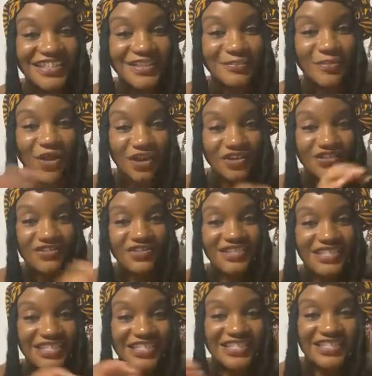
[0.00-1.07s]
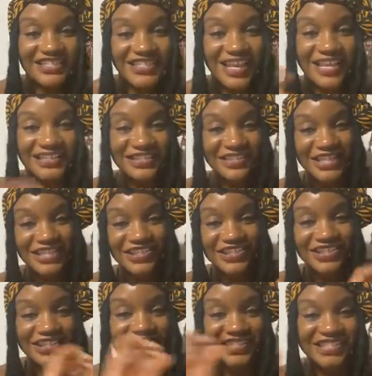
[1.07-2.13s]
markers in the
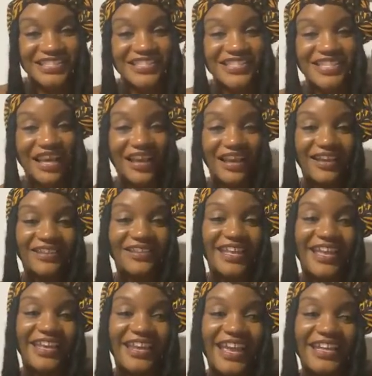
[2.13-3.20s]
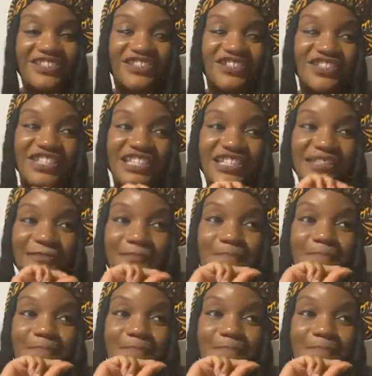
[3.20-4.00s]
constellations in the sky that actually